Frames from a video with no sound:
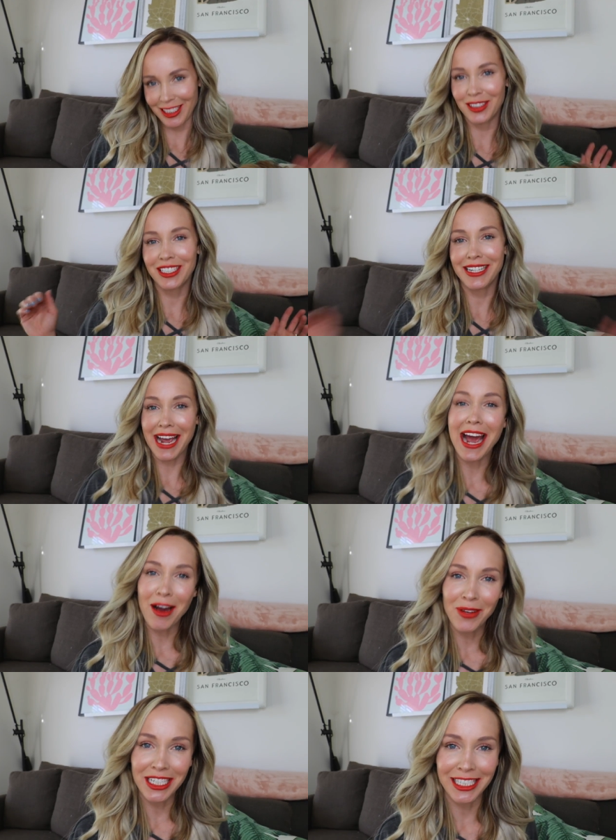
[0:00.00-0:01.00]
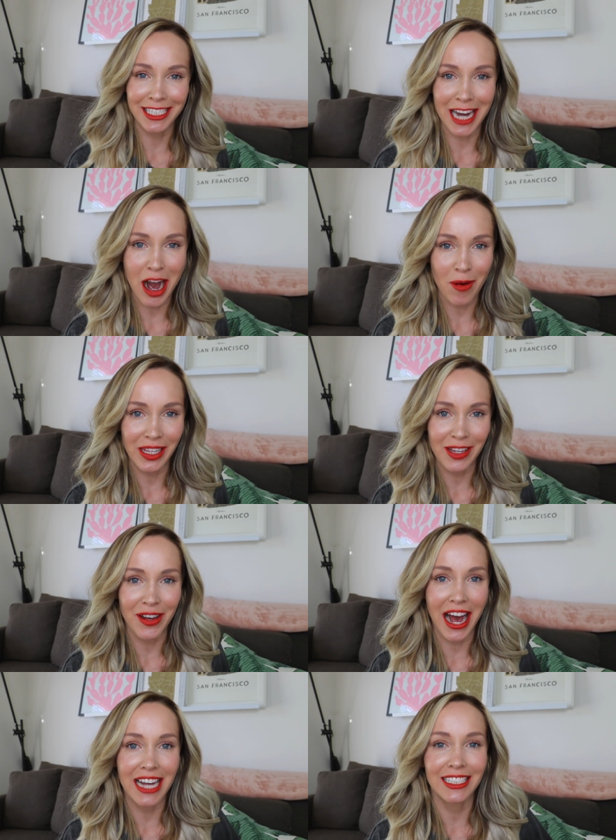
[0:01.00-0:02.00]
So today I want to share with you
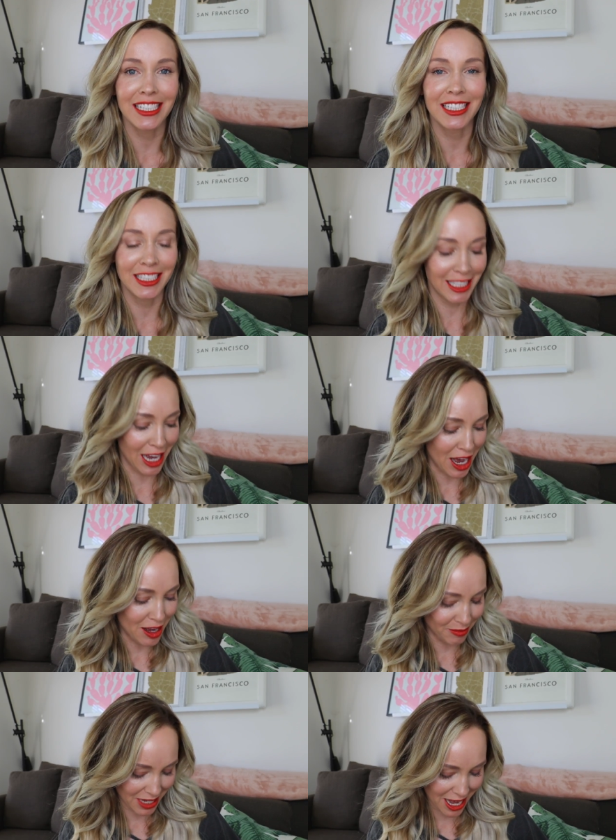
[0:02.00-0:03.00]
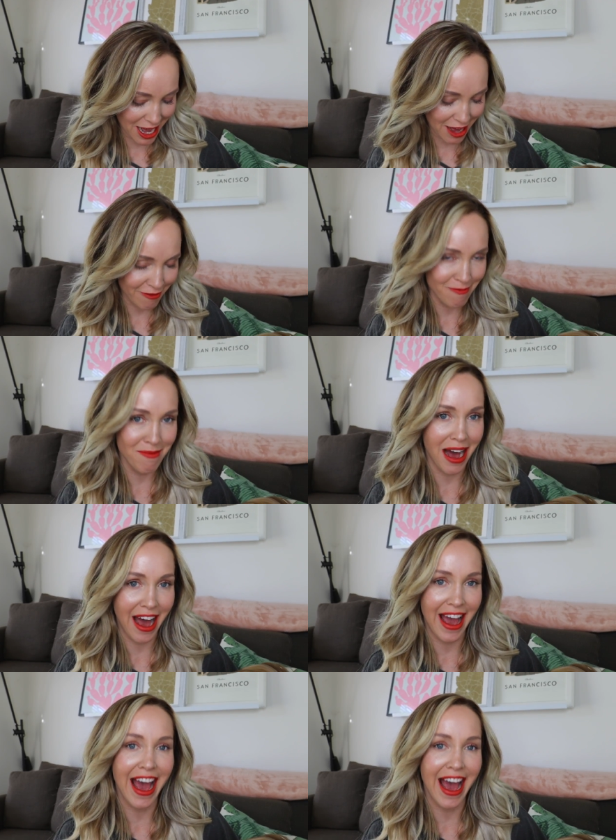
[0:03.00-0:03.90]
guys some of my